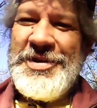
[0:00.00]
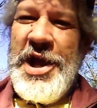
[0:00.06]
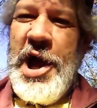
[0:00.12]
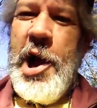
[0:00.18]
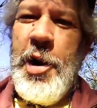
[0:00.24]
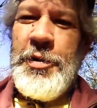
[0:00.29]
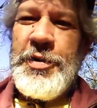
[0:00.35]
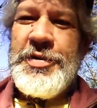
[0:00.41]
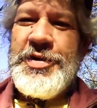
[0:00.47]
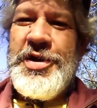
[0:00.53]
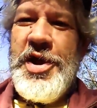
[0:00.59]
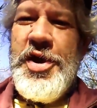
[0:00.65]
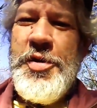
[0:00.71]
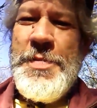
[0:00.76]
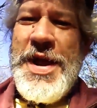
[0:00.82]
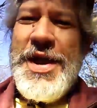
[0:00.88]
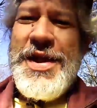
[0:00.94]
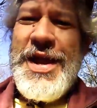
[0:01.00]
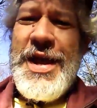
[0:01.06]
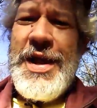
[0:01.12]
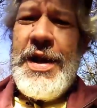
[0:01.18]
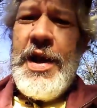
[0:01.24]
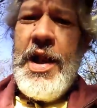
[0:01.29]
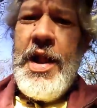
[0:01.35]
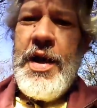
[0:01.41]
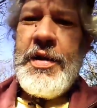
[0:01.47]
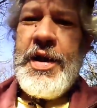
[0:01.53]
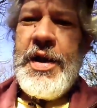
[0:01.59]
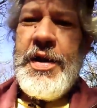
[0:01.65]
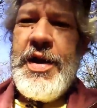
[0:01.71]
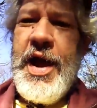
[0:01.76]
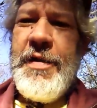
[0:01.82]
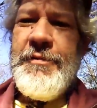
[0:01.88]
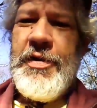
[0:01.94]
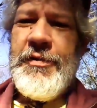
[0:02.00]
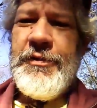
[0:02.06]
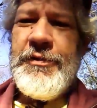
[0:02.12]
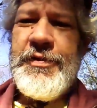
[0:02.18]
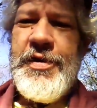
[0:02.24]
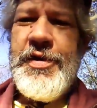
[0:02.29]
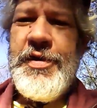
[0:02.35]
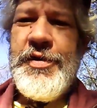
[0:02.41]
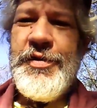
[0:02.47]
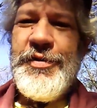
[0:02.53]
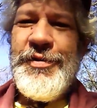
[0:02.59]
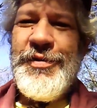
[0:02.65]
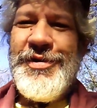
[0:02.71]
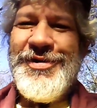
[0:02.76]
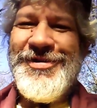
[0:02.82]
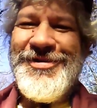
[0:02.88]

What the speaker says: Talk to me, you lucky devils, you.